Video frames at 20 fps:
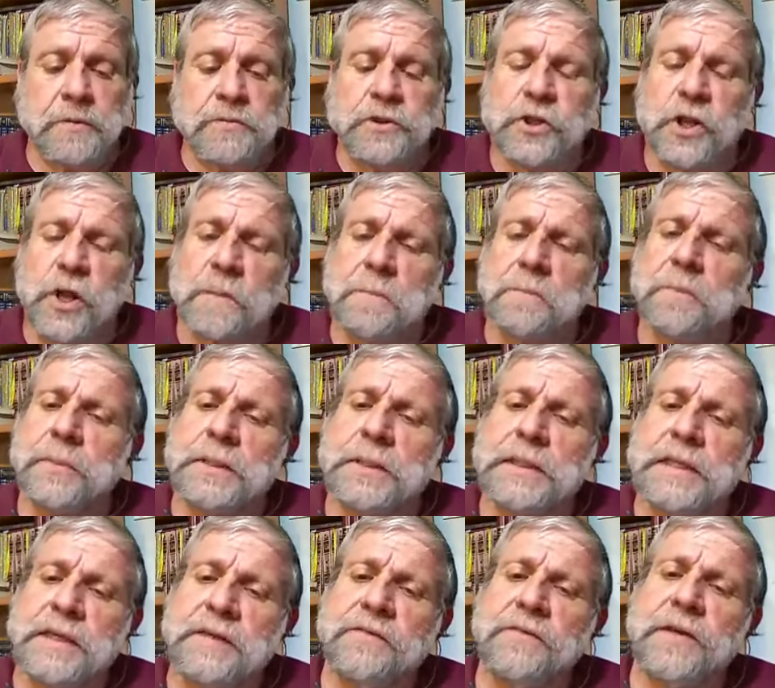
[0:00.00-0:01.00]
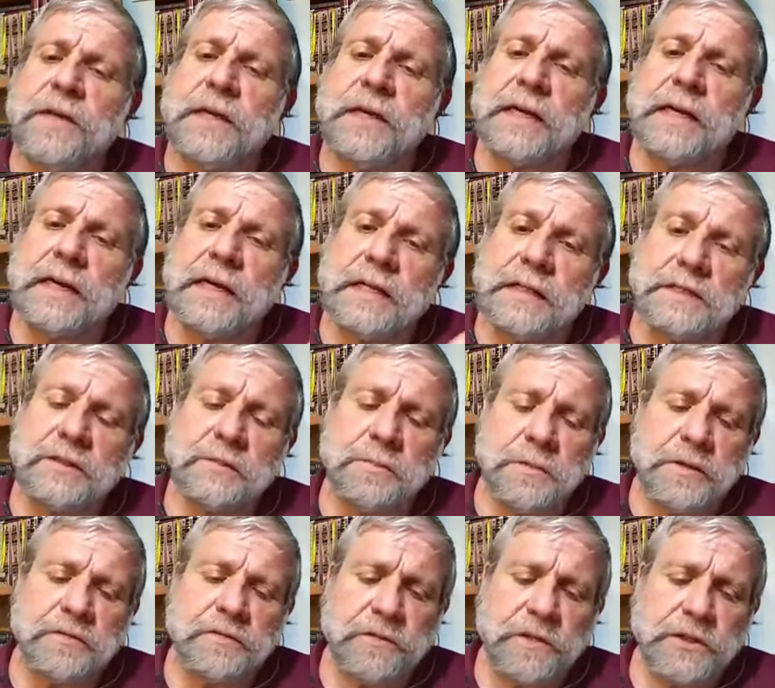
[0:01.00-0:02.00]
people stop believing in
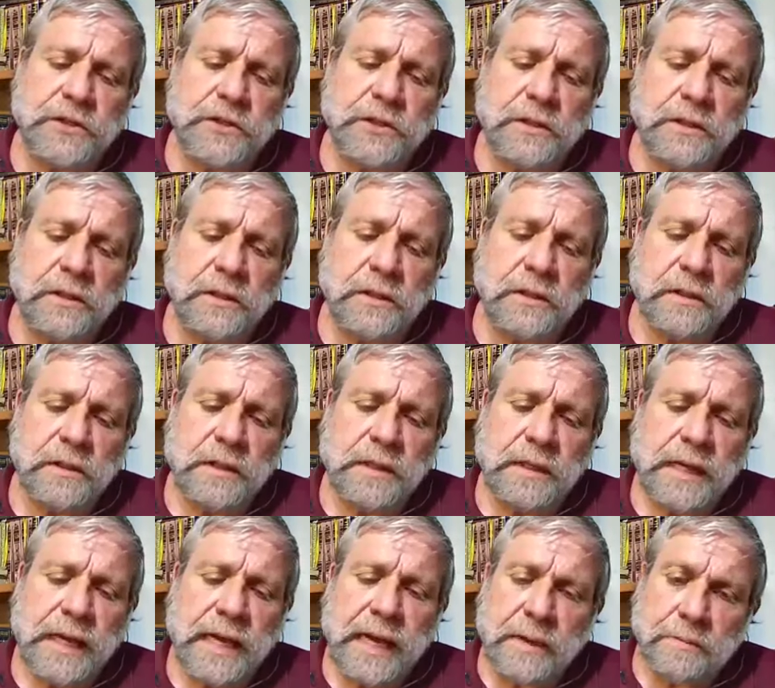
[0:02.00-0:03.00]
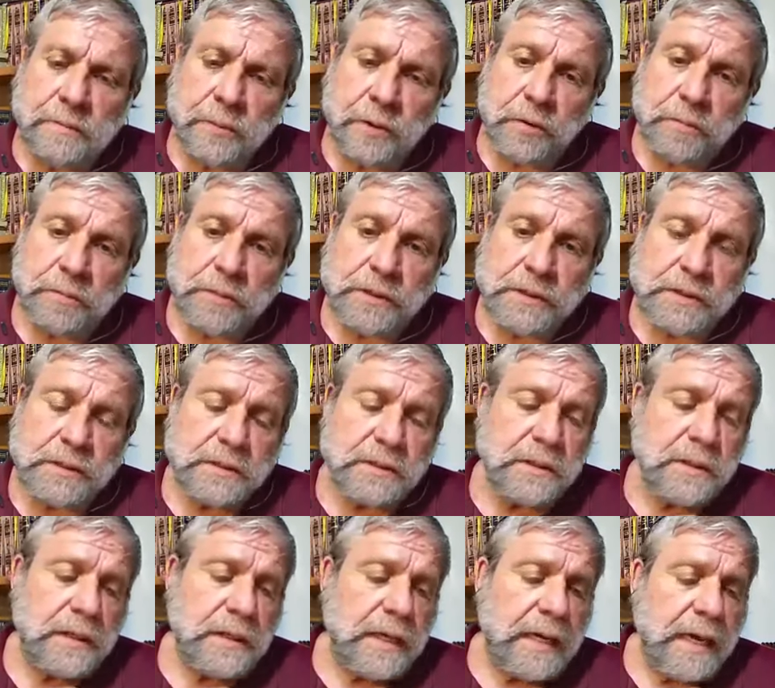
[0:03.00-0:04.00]
ultimate vision and
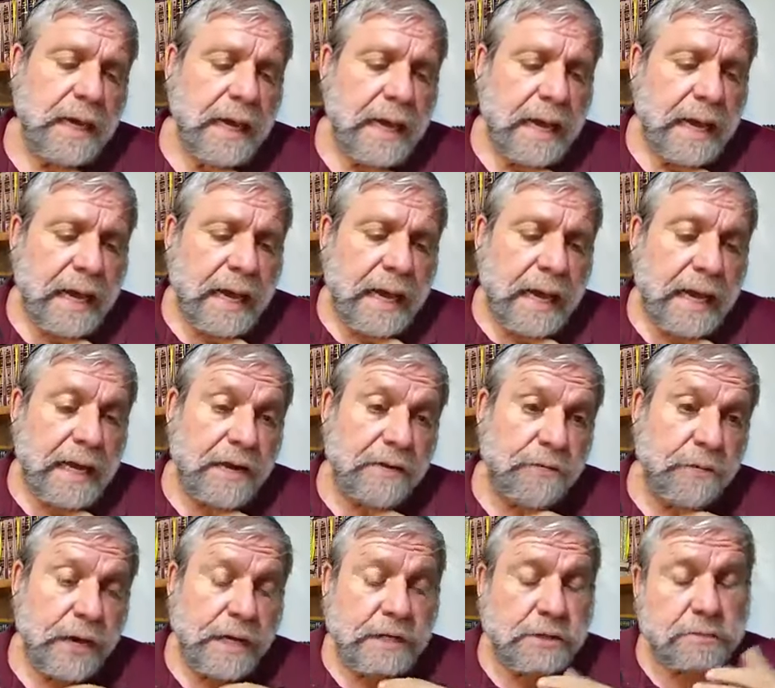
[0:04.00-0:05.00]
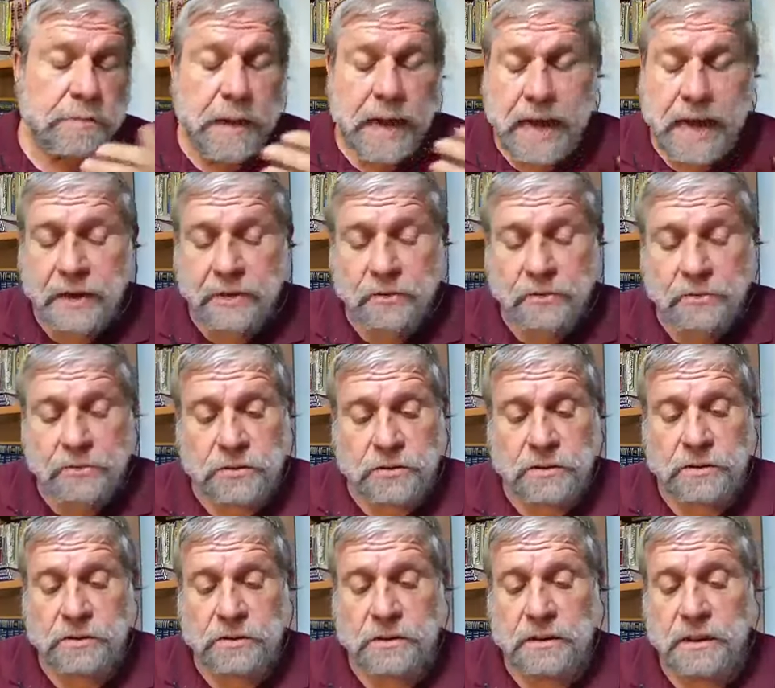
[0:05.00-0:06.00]
purpose and have raised
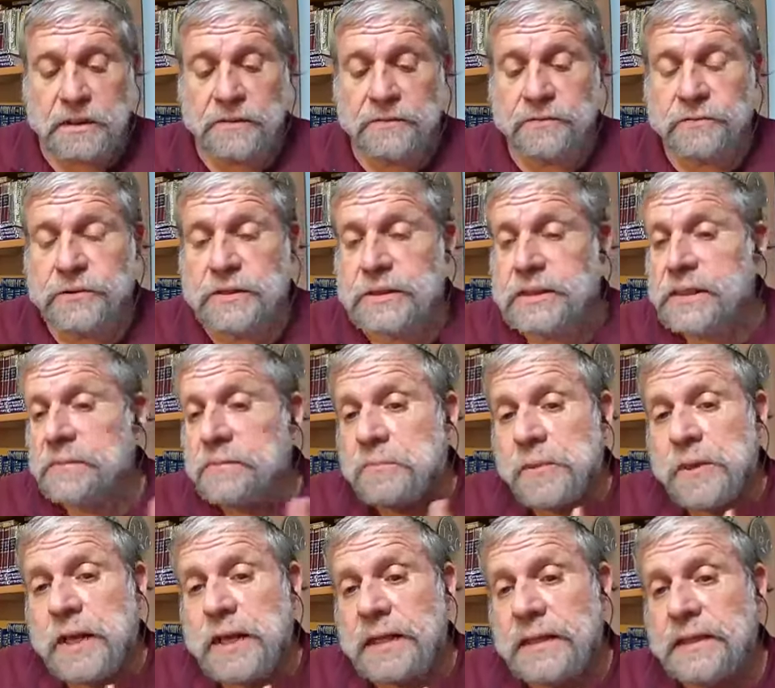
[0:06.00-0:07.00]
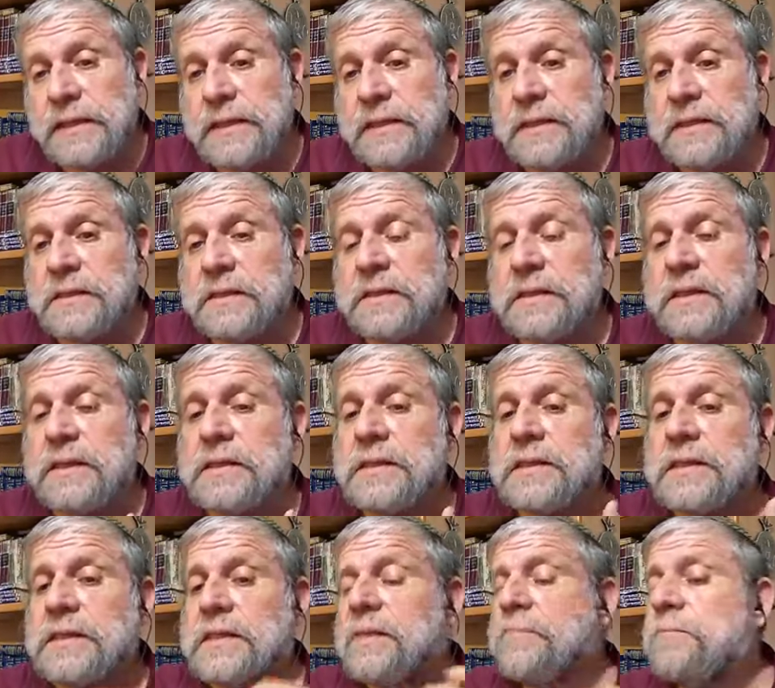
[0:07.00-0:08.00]
banners of simple ideas,
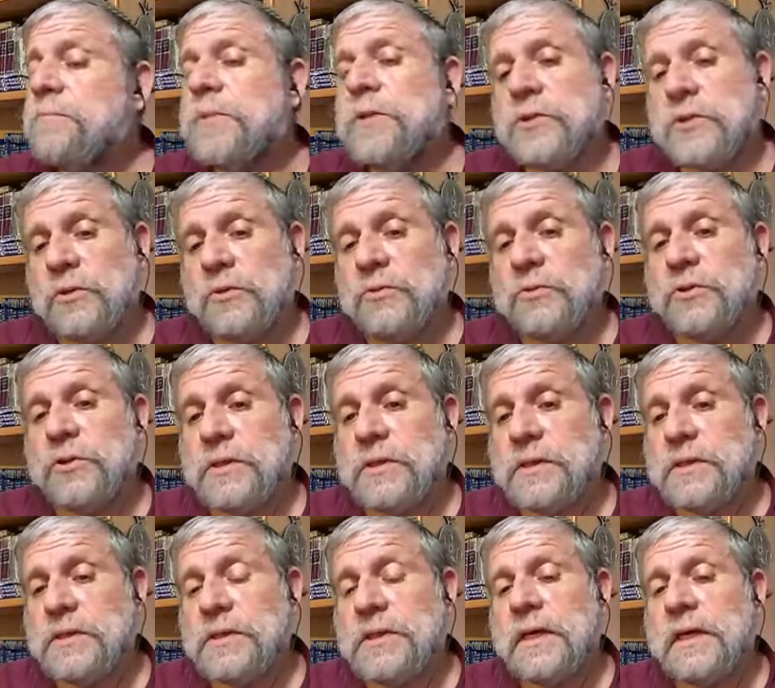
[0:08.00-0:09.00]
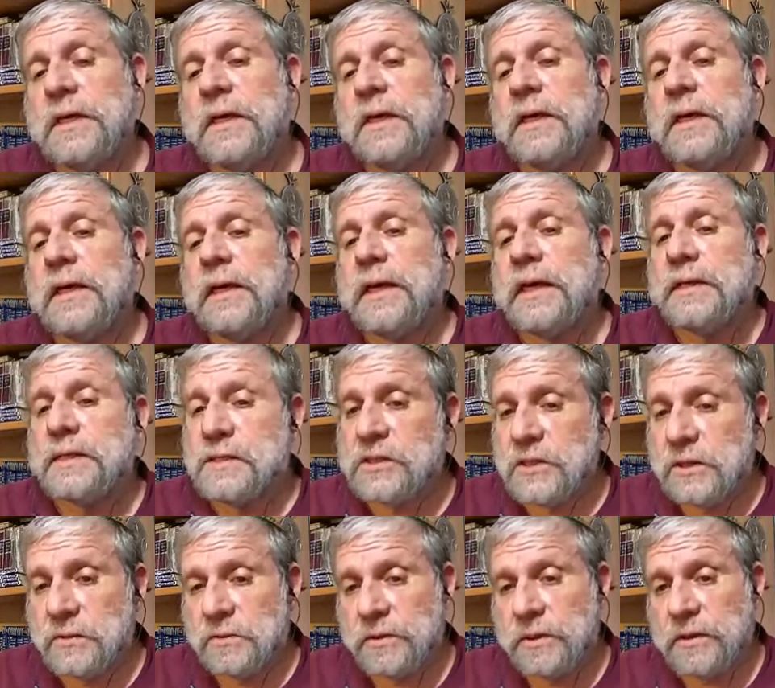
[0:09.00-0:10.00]
simple solutions,
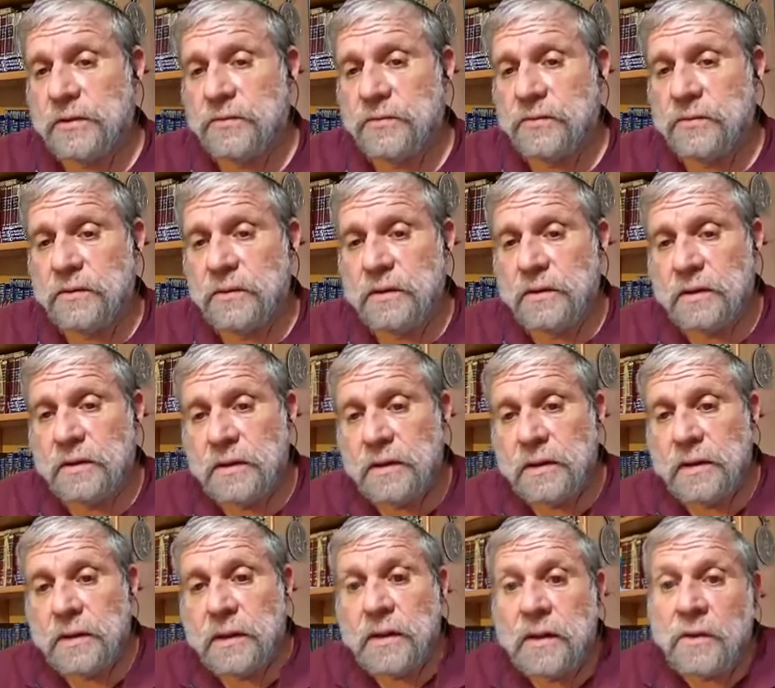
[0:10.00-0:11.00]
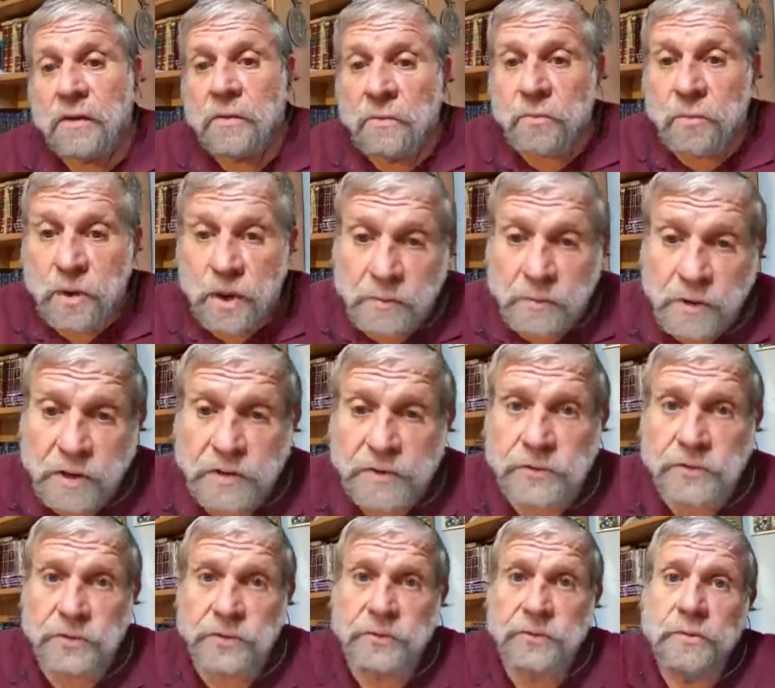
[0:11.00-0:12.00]
and slogans. What I
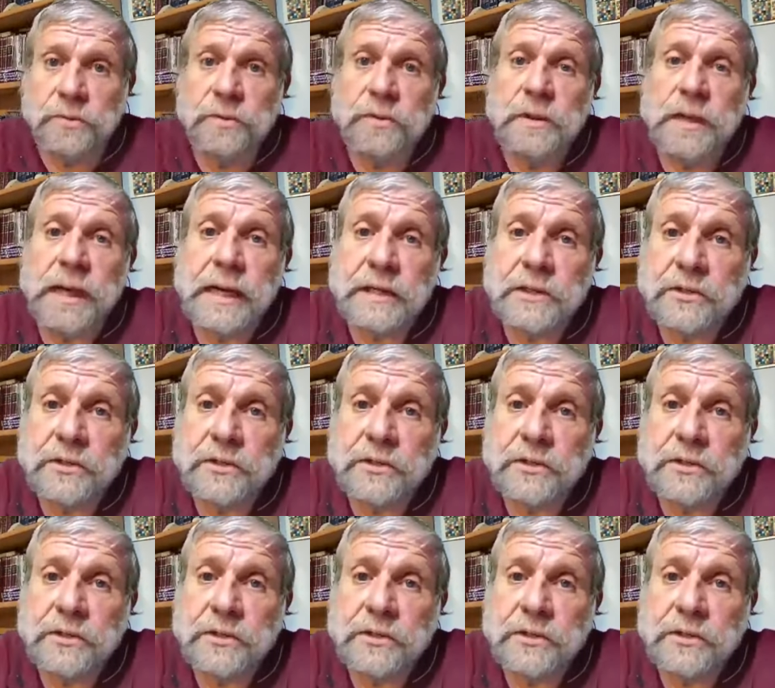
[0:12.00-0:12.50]
want to do,